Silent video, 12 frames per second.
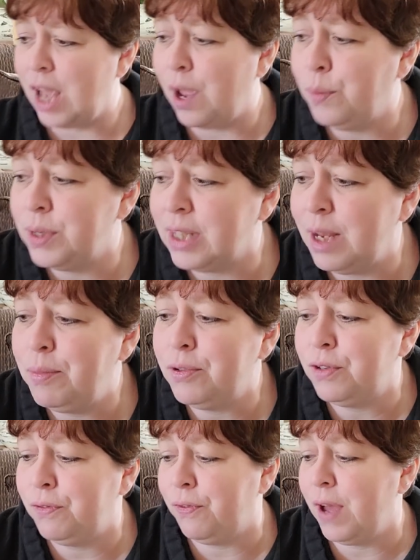I was able
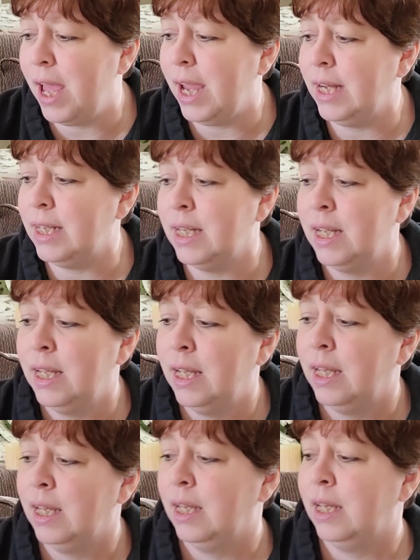to find
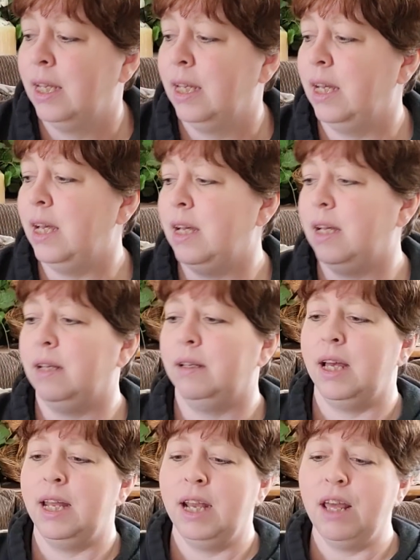
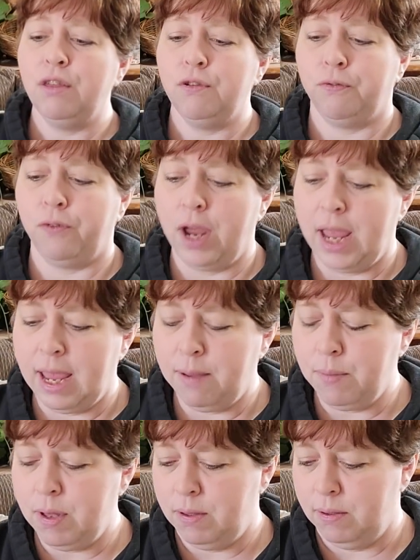another
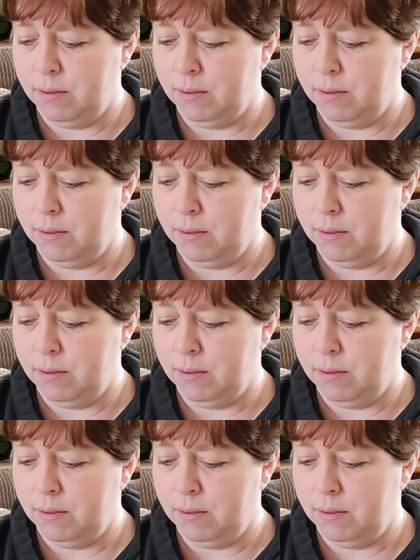frame,